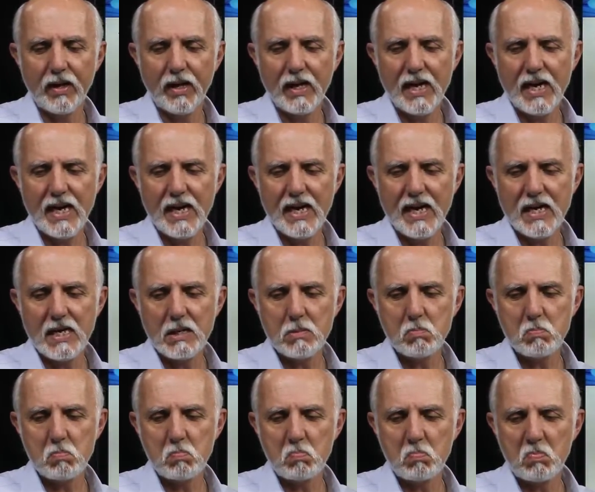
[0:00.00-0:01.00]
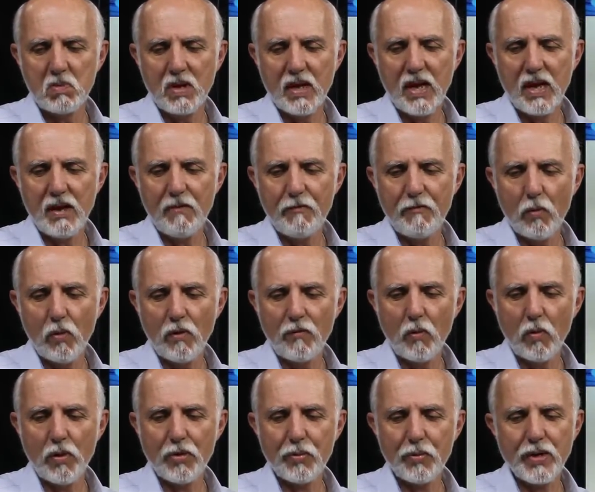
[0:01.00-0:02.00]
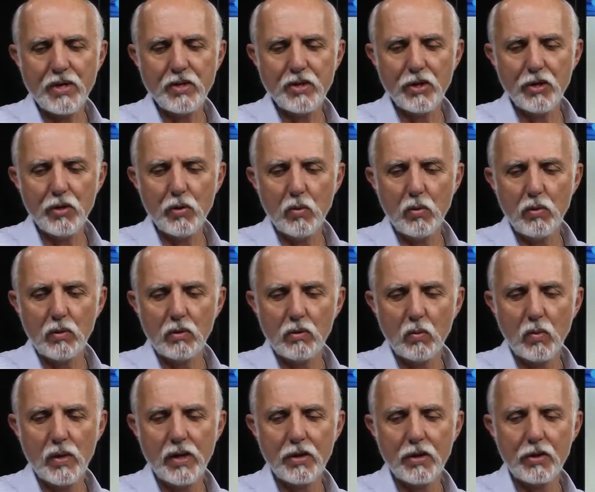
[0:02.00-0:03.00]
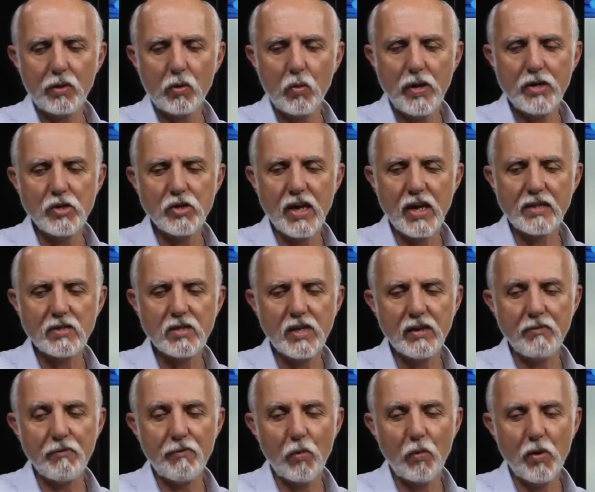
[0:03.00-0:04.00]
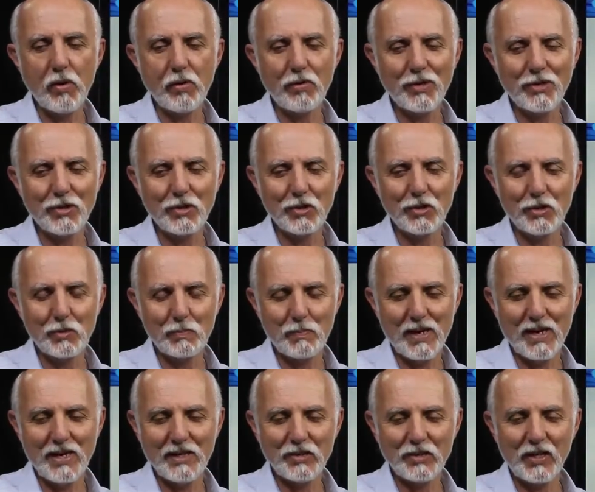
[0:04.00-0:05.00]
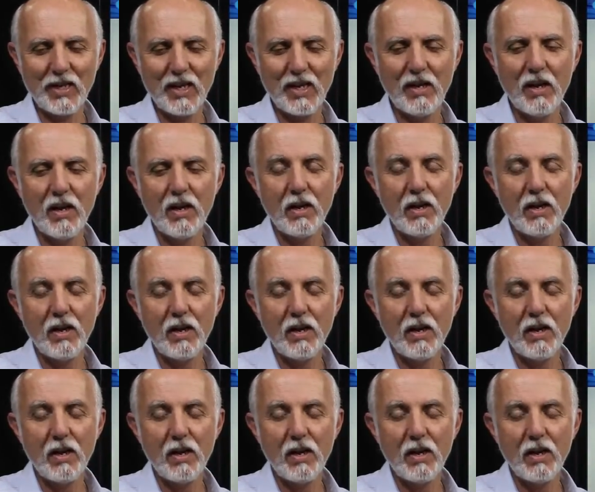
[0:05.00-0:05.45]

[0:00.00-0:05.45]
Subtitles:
a 4-4-3-2 with Queen Jack 10 fourth in spades again,